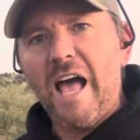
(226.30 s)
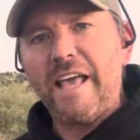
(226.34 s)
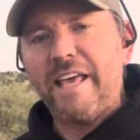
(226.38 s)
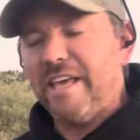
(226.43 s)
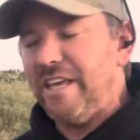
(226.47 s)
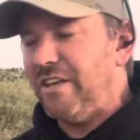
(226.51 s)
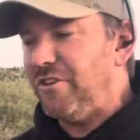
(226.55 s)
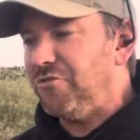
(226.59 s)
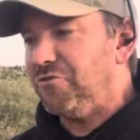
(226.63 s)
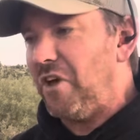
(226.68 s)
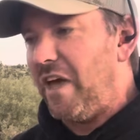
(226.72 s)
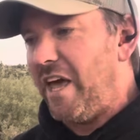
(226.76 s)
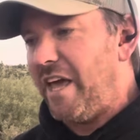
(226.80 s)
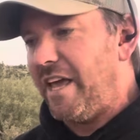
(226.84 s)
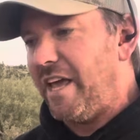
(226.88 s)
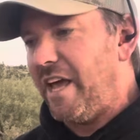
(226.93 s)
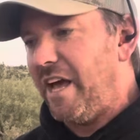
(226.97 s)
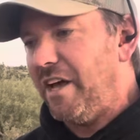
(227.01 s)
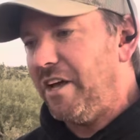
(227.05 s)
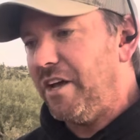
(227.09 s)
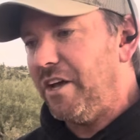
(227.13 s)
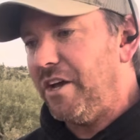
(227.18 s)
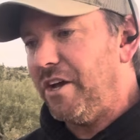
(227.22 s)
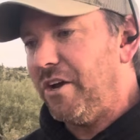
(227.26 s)
is a
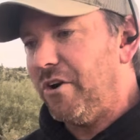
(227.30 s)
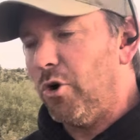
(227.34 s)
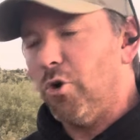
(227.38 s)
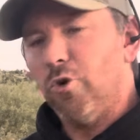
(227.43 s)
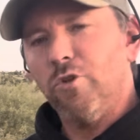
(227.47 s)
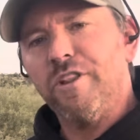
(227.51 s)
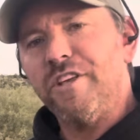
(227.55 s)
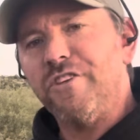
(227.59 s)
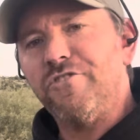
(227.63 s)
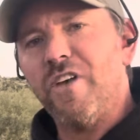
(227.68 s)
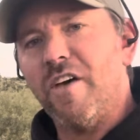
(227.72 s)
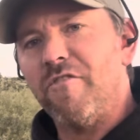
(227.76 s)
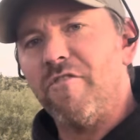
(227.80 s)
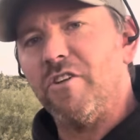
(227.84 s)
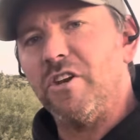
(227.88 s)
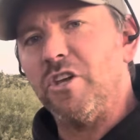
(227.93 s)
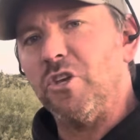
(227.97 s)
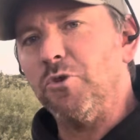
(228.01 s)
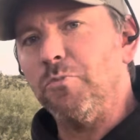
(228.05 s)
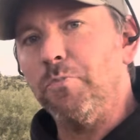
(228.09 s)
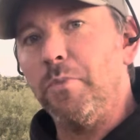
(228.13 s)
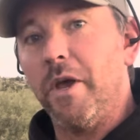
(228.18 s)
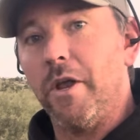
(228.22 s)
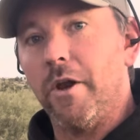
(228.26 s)
early
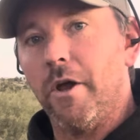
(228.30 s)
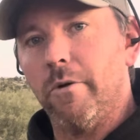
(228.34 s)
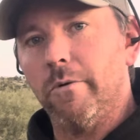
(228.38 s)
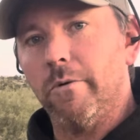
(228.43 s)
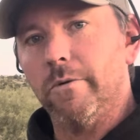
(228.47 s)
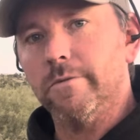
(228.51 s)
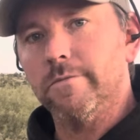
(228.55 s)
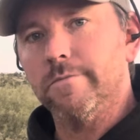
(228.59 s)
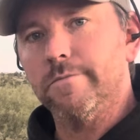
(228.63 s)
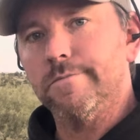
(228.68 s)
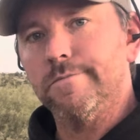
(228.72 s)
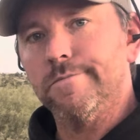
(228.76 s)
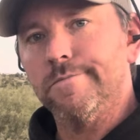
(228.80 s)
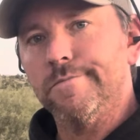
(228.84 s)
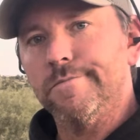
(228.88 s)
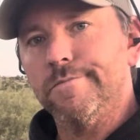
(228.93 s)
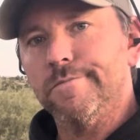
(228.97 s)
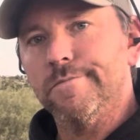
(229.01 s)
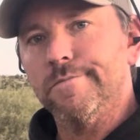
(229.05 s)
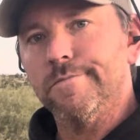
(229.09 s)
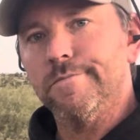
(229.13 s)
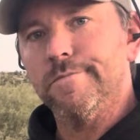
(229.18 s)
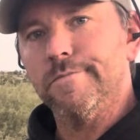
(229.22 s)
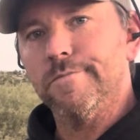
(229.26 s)
70s Pinot
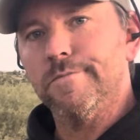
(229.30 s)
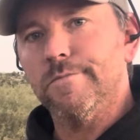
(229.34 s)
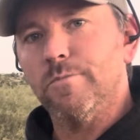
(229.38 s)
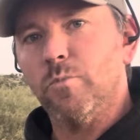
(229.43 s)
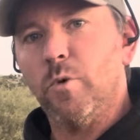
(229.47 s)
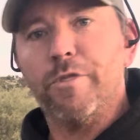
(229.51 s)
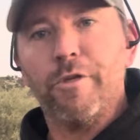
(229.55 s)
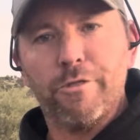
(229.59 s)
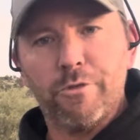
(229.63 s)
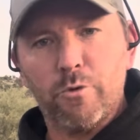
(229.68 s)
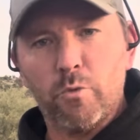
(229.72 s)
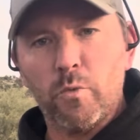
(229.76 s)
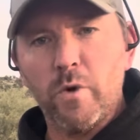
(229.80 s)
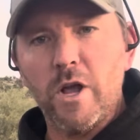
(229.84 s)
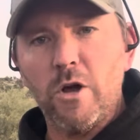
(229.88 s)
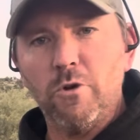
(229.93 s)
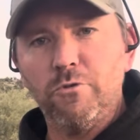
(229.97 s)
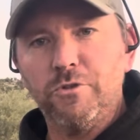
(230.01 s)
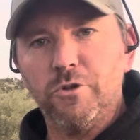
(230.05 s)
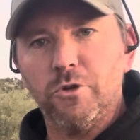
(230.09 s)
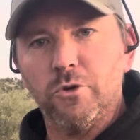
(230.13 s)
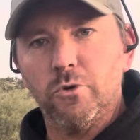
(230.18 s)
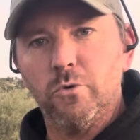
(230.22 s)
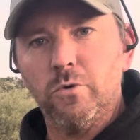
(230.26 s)
with a
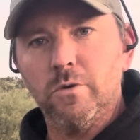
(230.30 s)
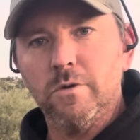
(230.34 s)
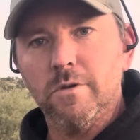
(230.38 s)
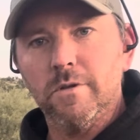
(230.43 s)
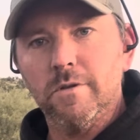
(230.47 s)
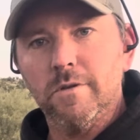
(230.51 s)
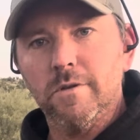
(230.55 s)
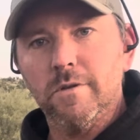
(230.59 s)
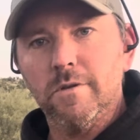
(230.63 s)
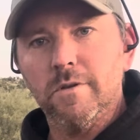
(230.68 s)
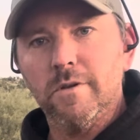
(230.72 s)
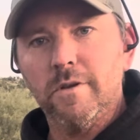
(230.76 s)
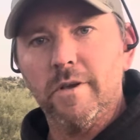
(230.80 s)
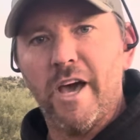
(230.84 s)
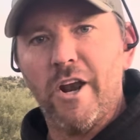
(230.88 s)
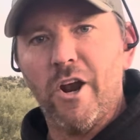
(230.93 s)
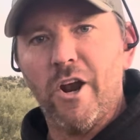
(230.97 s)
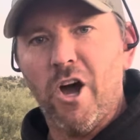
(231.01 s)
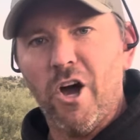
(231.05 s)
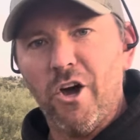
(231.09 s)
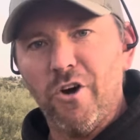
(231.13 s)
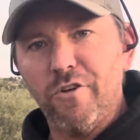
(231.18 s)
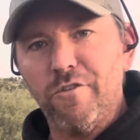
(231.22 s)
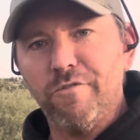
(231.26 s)
302 and
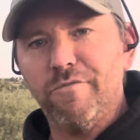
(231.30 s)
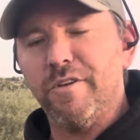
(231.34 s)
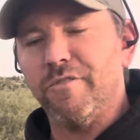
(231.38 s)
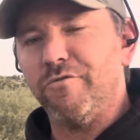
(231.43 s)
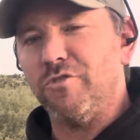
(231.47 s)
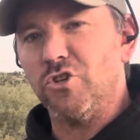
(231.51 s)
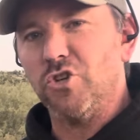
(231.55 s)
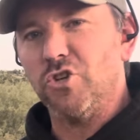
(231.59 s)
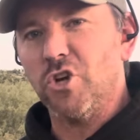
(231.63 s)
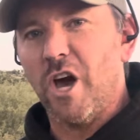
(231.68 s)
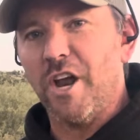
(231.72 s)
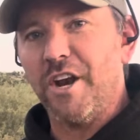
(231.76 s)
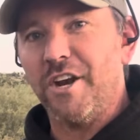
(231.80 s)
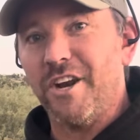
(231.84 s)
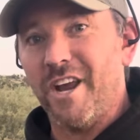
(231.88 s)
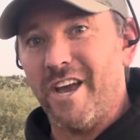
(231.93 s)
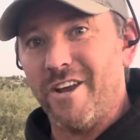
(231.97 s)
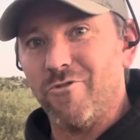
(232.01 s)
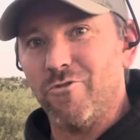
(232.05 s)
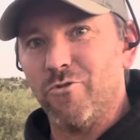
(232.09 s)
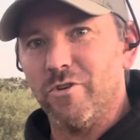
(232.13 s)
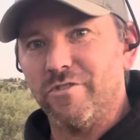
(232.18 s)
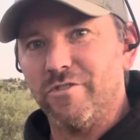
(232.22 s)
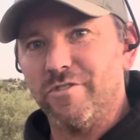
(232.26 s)
150 shot of
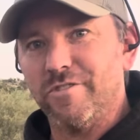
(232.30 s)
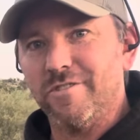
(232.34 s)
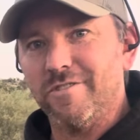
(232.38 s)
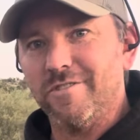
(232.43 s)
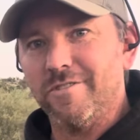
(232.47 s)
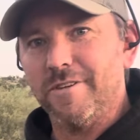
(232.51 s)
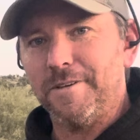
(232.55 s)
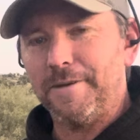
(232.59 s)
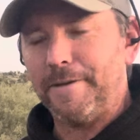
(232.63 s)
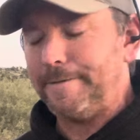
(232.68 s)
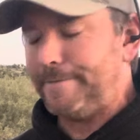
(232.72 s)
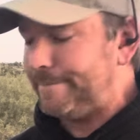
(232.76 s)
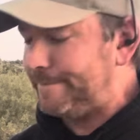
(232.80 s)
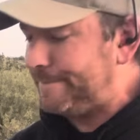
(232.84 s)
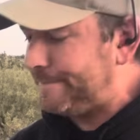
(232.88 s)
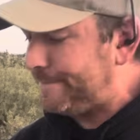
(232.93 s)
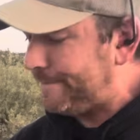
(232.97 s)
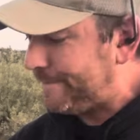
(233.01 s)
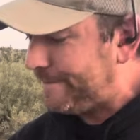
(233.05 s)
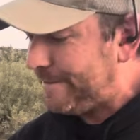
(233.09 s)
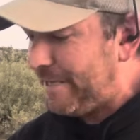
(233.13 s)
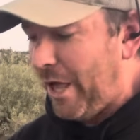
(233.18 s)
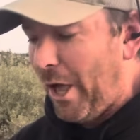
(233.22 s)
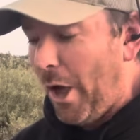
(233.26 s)
nitrous.
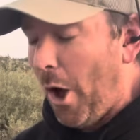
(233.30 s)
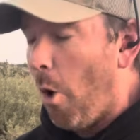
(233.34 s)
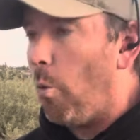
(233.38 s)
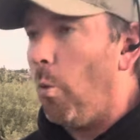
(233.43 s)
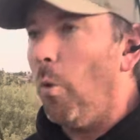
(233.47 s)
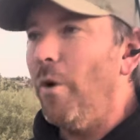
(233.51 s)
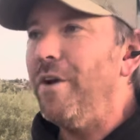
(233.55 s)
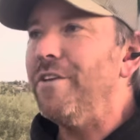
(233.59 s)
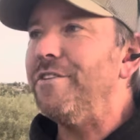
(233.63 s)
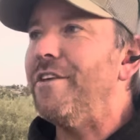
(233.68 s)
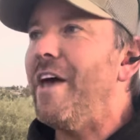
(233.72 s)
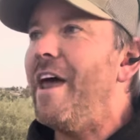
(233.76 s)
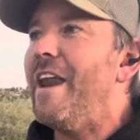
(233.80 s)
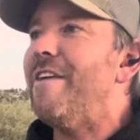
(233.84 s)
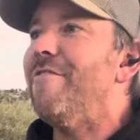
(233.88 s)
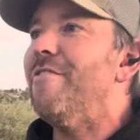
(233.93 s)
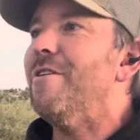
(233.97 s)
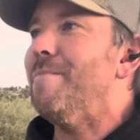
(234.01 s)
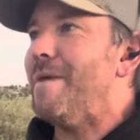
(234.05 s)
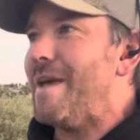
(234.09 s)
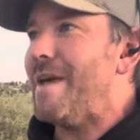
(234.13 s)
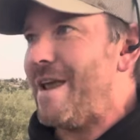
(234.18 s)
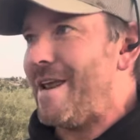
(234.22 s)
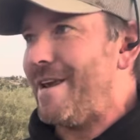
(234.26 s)
What does that
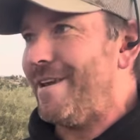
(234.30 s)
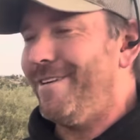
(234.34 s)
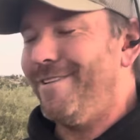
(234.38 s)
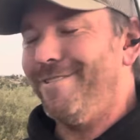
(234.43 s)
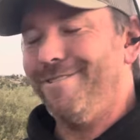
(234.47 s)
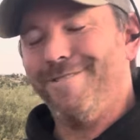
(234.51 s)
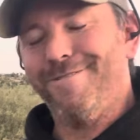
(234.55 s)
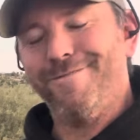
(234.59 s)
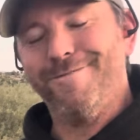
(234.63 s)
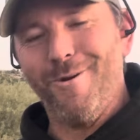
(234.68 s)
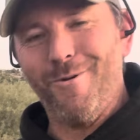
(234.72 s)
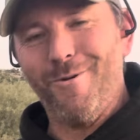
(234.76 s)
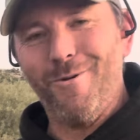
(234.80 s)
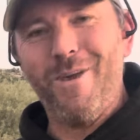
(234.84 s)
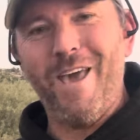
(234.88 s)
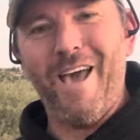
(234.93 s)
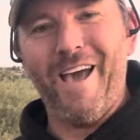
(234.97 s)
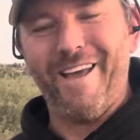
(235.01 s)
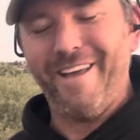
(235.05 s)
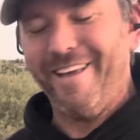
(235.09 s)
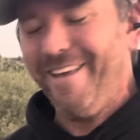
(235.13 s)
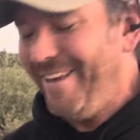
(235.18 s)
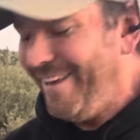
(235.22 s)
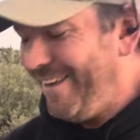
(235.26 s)
even mean?
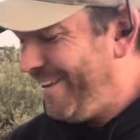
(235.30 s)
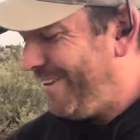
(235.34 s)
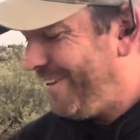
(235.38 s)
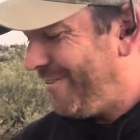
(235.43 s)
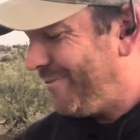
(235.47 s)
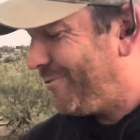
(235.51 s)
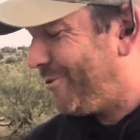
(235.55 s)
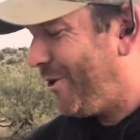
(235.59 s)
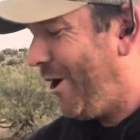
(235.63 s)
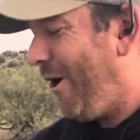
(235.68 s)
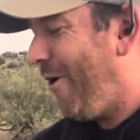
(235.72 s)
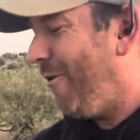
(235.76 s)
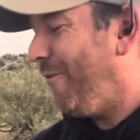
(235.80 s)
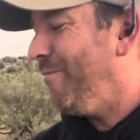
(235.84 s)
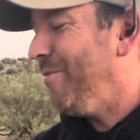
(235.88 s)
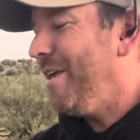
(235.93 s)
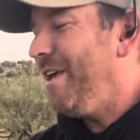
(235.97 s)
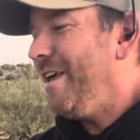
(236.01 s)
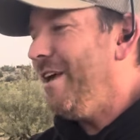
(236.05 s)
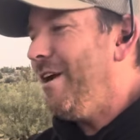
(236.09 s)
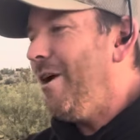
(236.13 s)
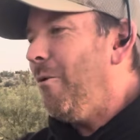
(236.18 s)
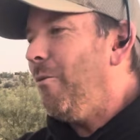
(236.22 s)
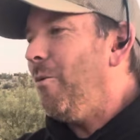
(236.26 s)
Okay, so
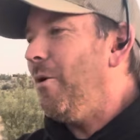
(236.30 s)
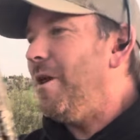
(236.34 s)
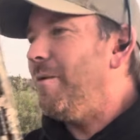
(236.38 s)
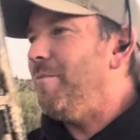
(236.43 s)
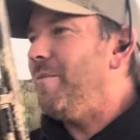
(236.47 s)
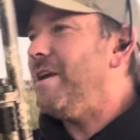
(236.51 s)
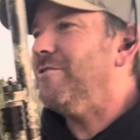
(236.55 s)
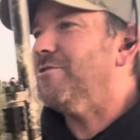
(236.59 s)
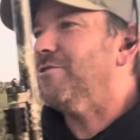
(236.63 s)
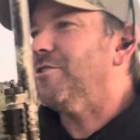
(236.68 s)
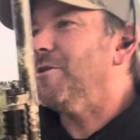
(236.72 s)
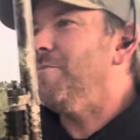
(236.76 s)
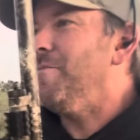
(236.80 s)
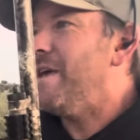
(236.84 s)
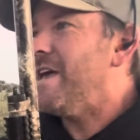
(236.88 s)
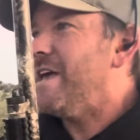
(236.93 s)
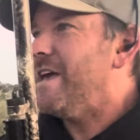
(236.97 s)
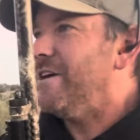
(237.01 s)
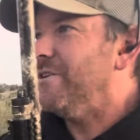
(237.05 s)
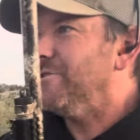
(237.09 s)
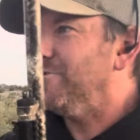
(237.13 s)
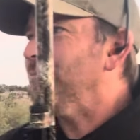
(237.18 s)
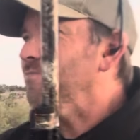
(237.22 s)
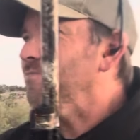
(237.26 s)
what it means to me
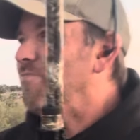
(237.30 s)
is